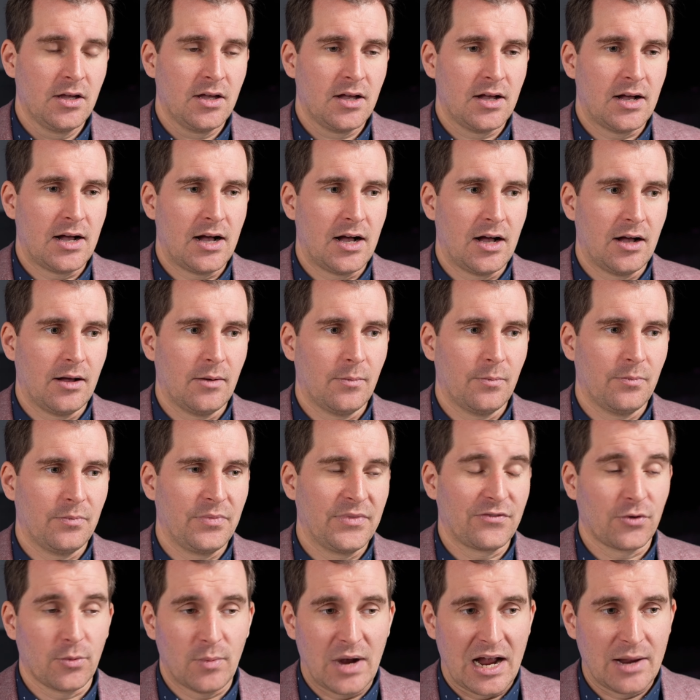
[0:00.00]

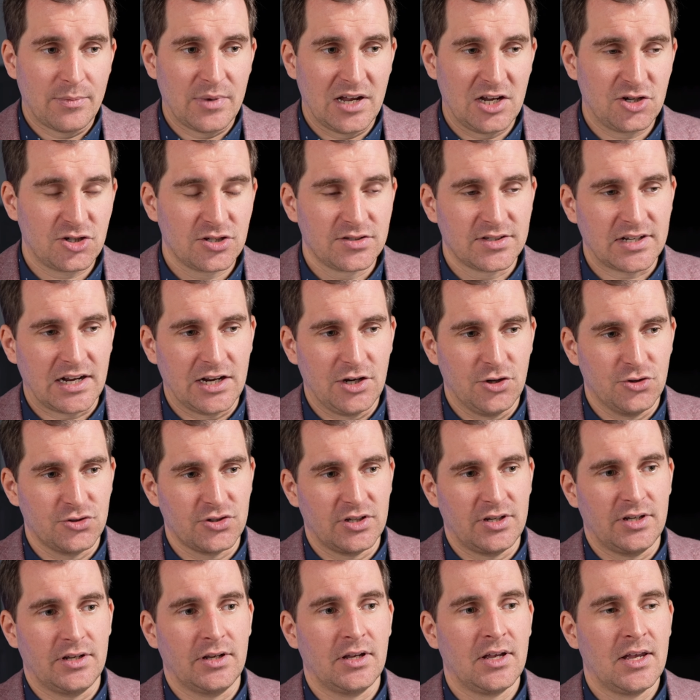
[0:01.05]
For my patients, I
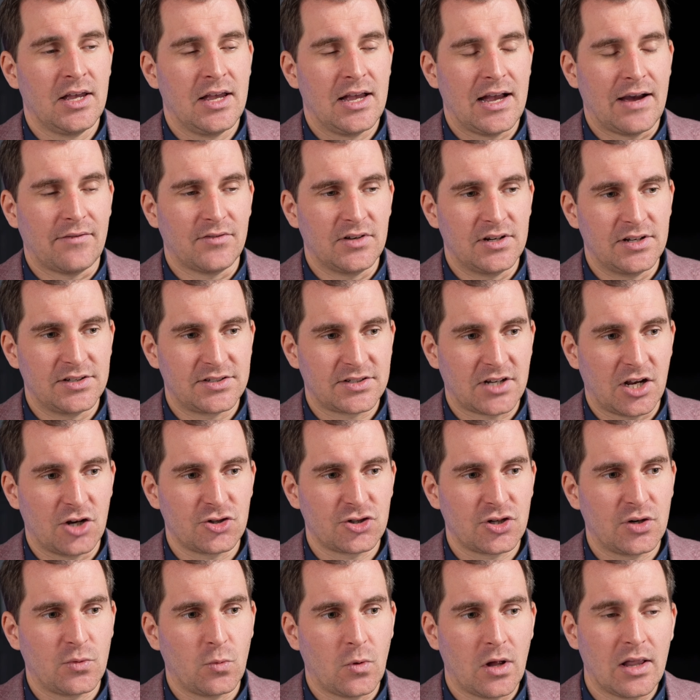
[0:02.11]
usually have the
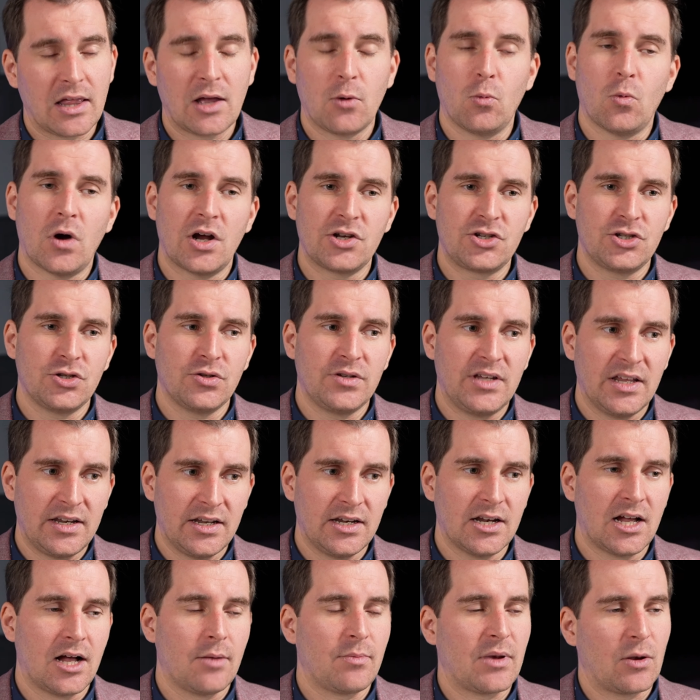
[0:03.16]
discussion, well, I want you getting
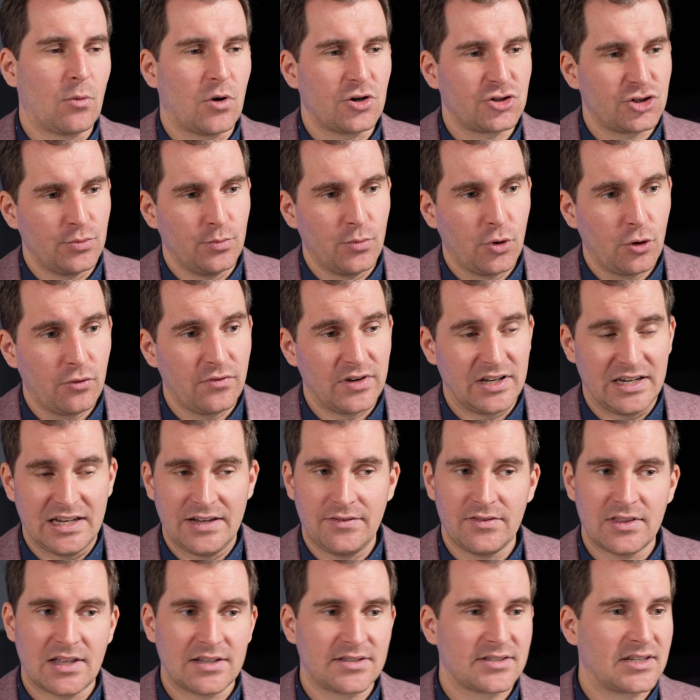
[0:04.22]
up, I want you moving,
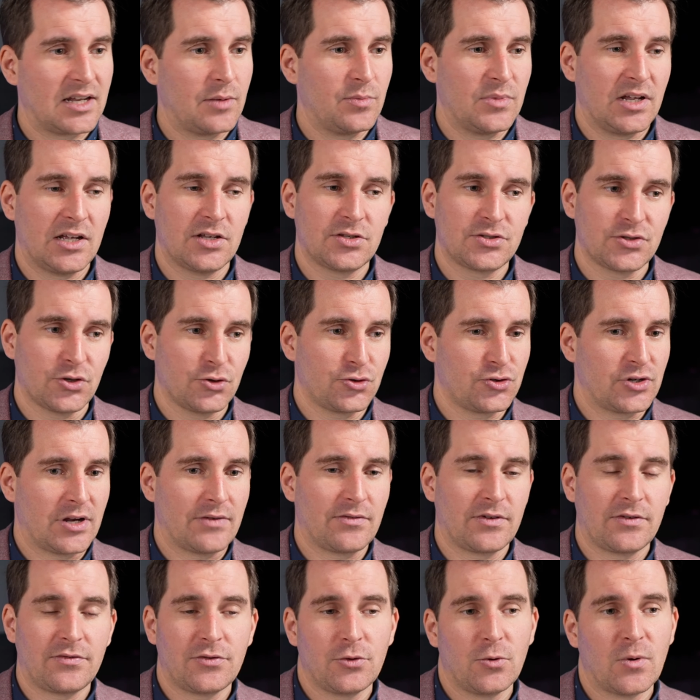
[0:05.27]
even that same day of surgery,
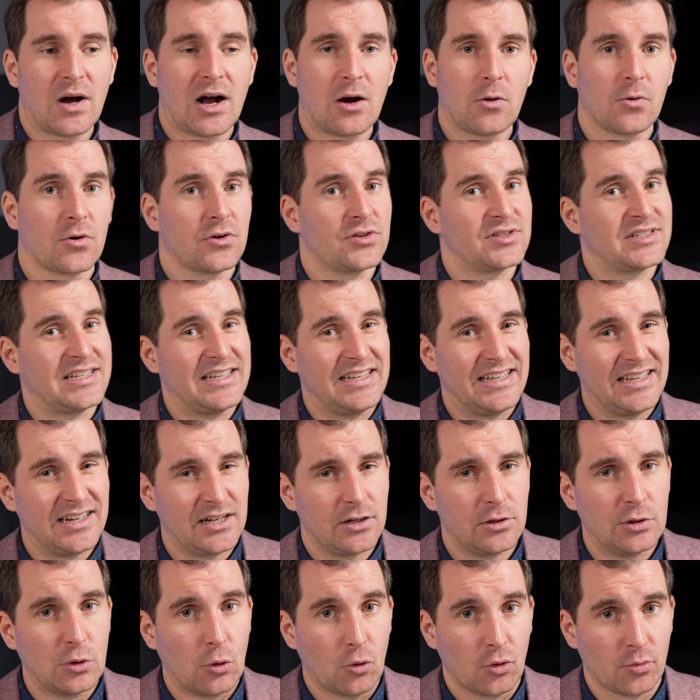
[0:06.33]
every few hours,
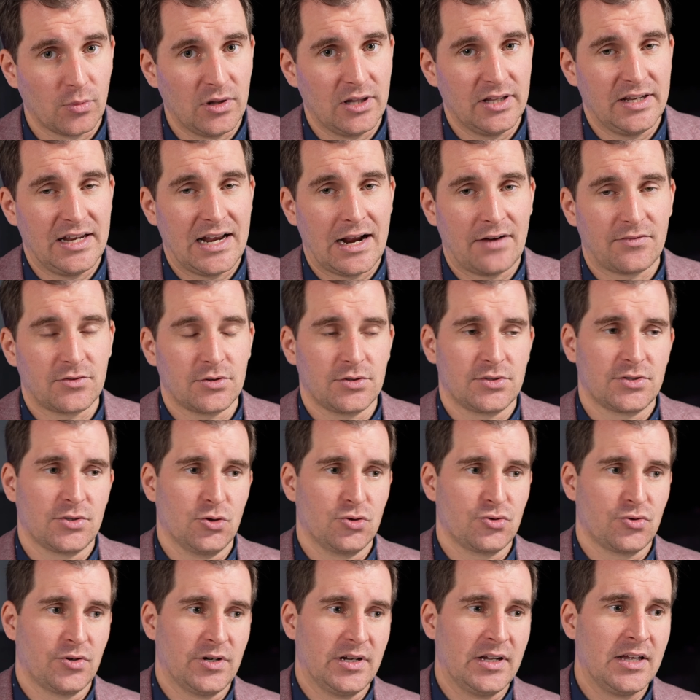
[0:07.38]
eating normally after
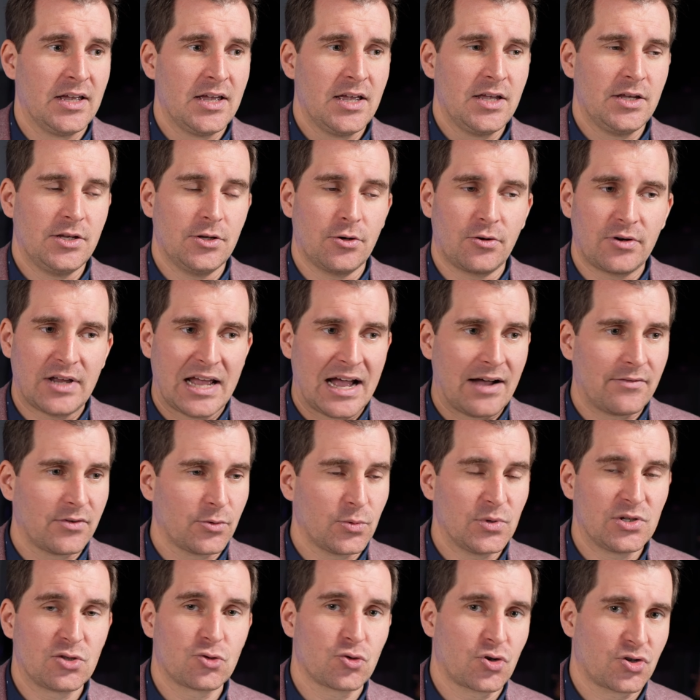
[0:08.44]
surgery. You don't have a
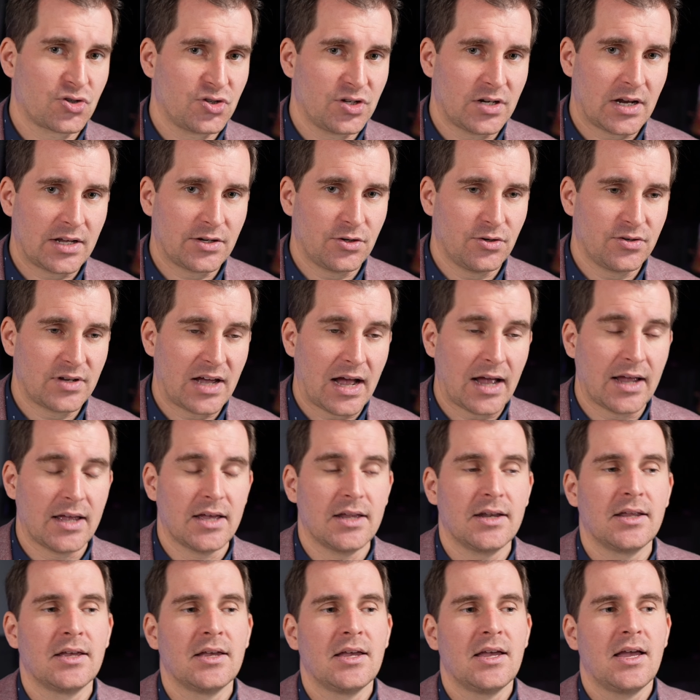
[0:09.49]
restriction on your
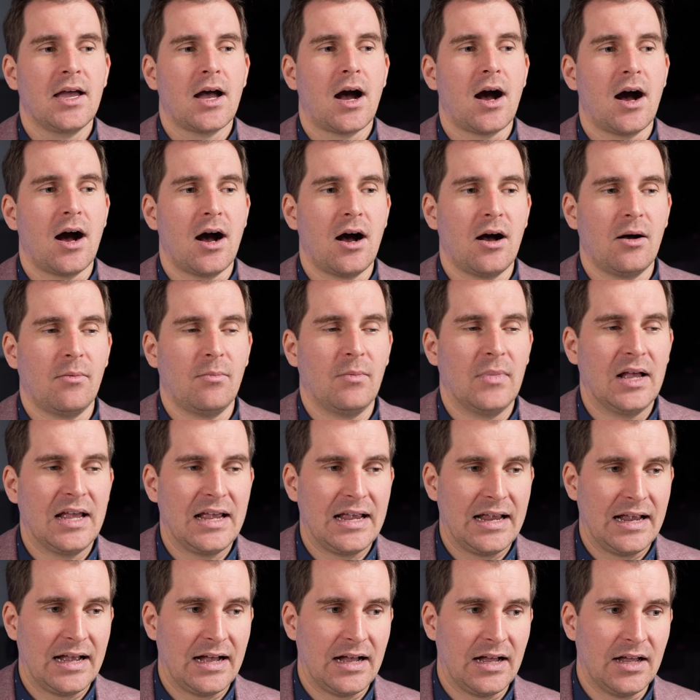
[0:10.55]
diet.
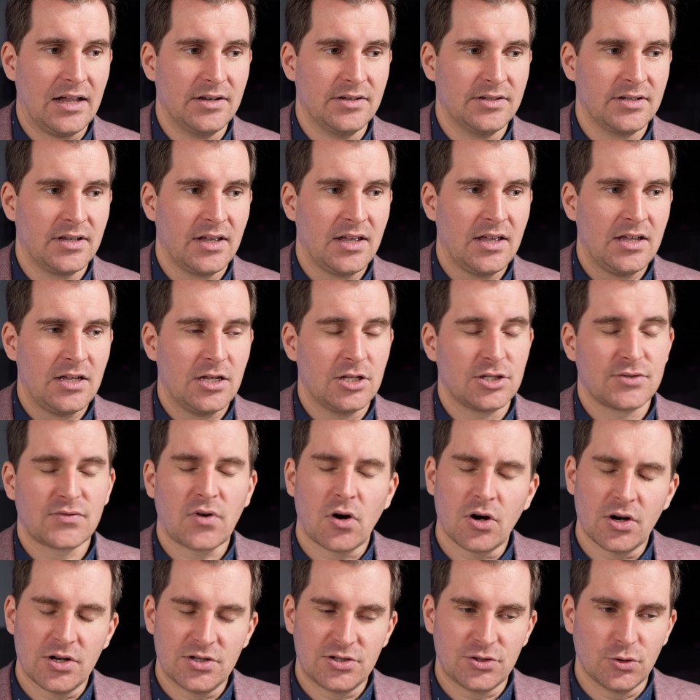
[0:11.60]
And as
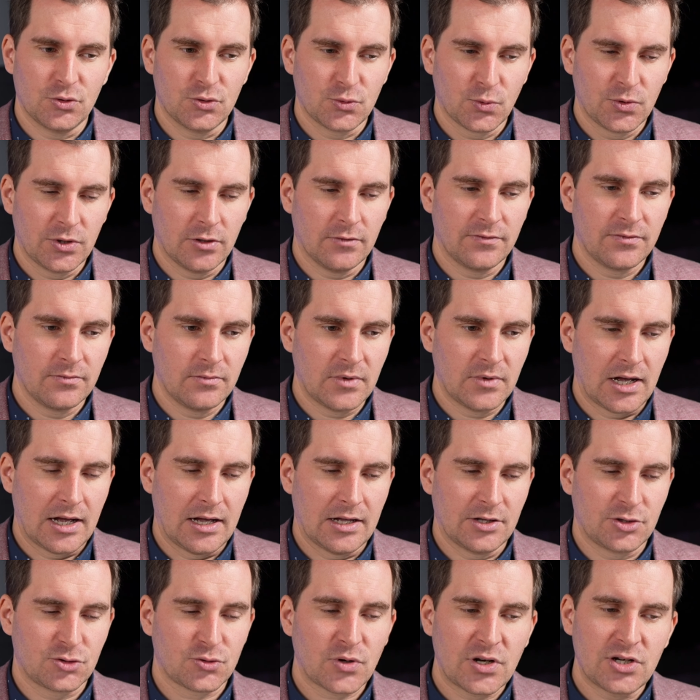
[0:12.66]
far as those real
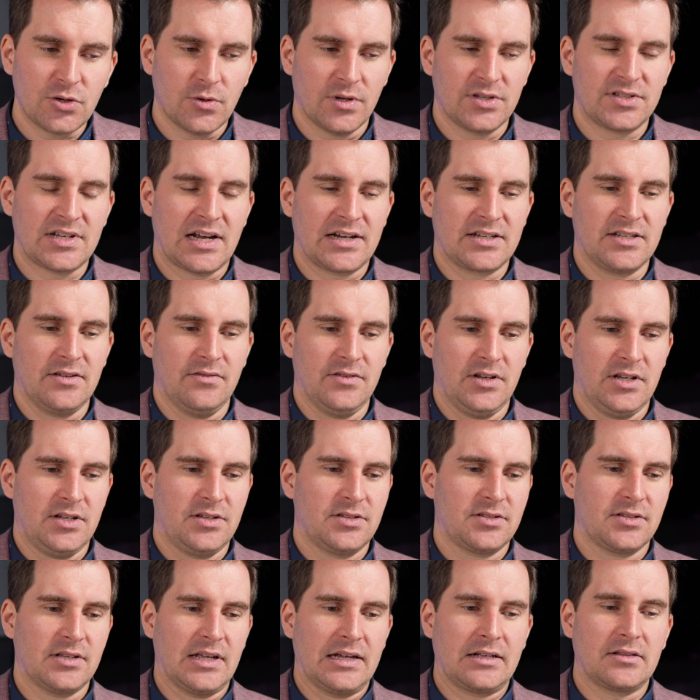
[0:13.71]
strenuous
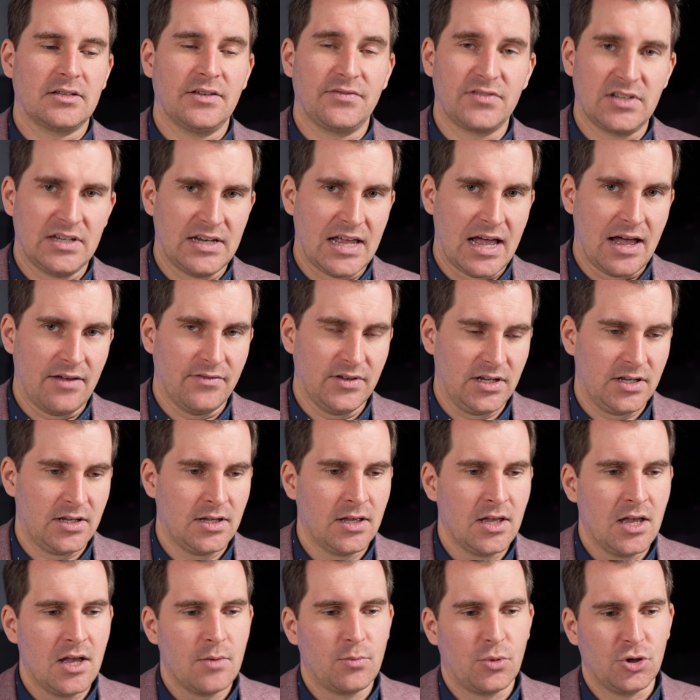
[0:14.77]
activities like lifting heavy,
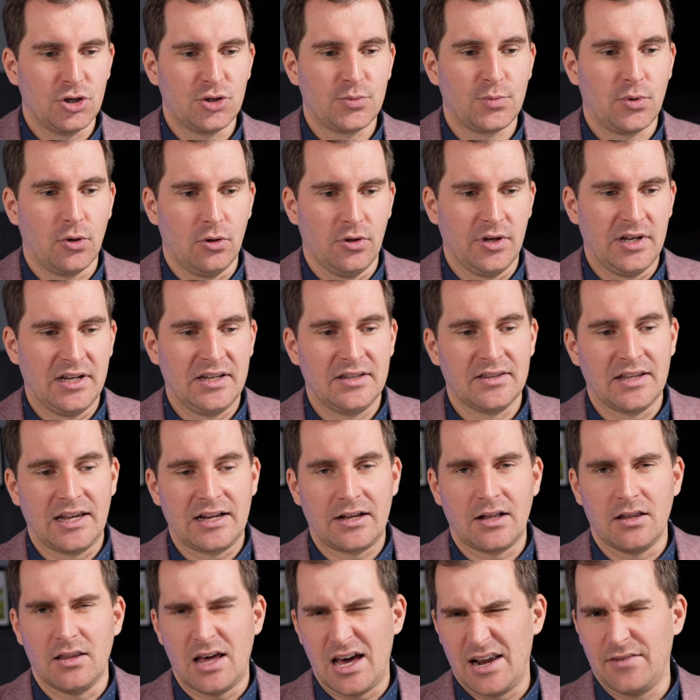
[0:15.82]
push-pulling,
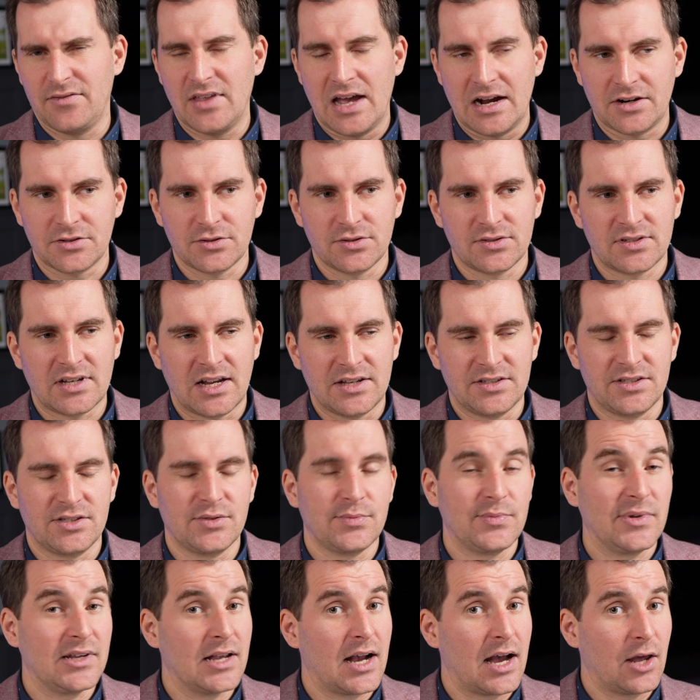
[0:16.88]
like a lot of the exercises
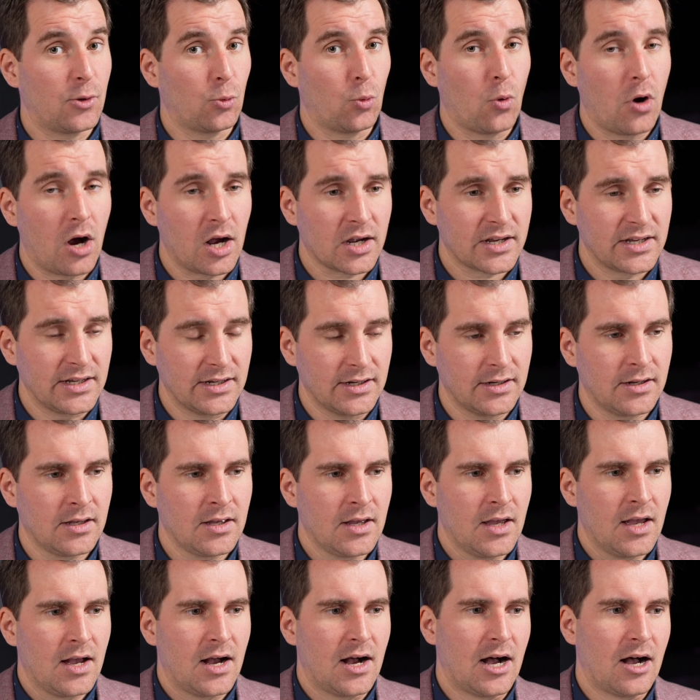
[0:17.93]
beyond walking,
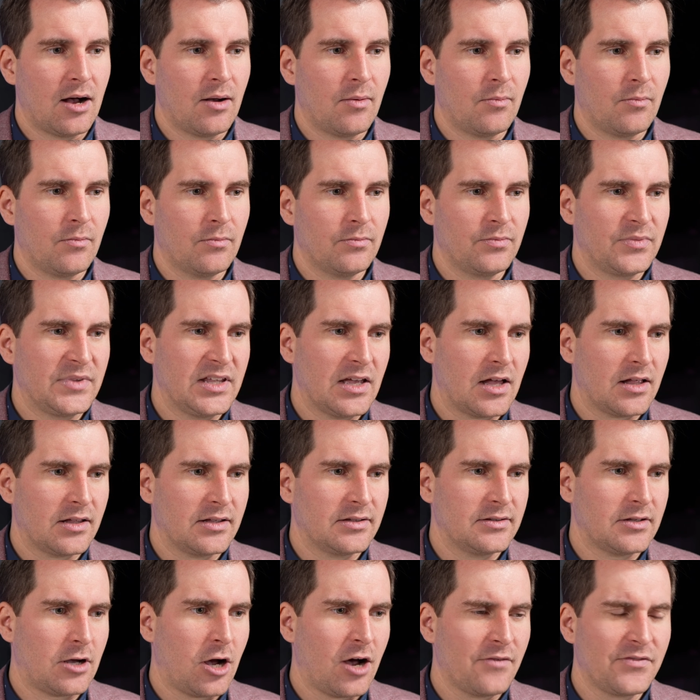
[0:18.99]
often
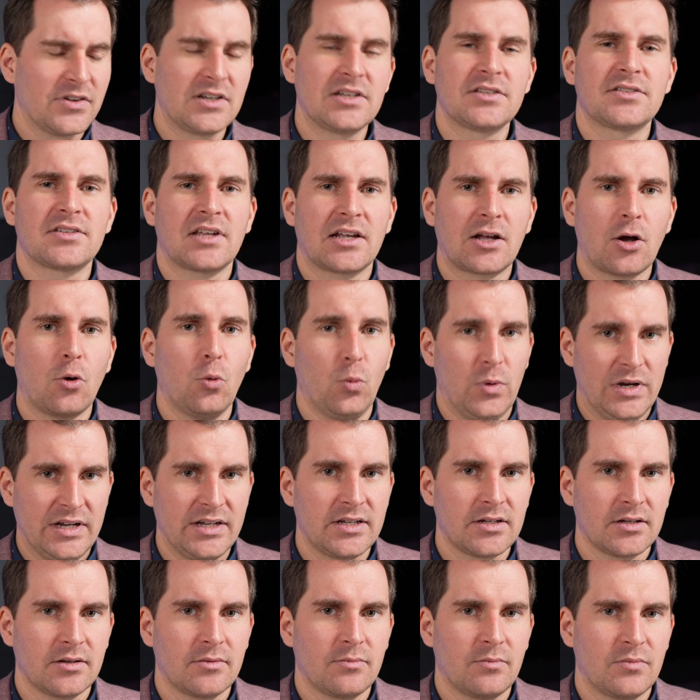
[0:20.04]
it's like a
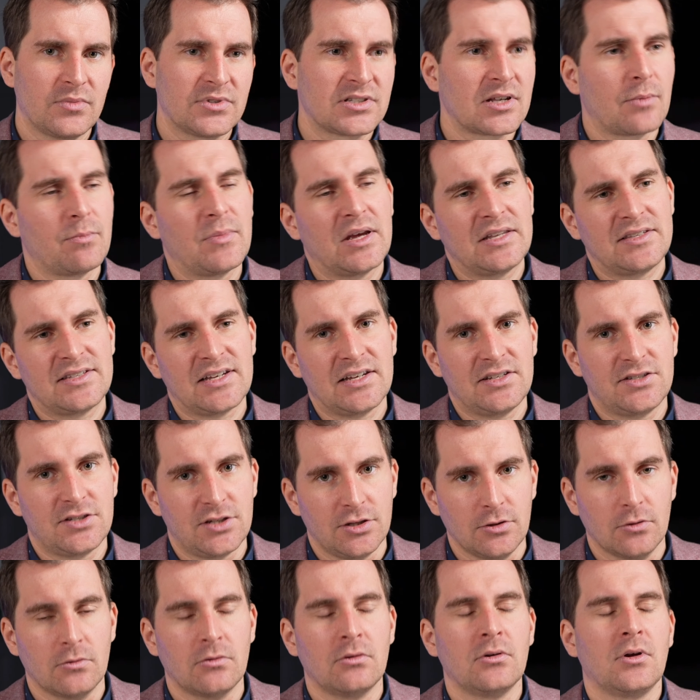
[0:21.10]
week. Some might say
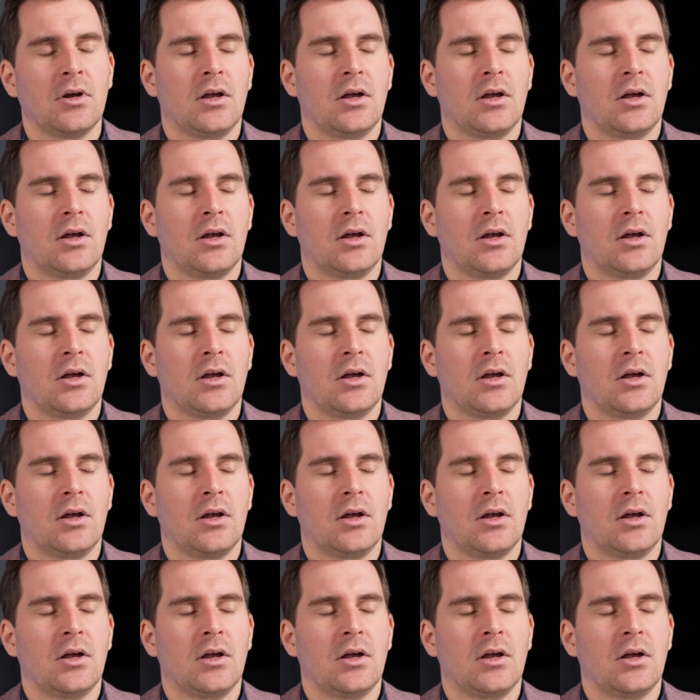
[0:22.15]
2.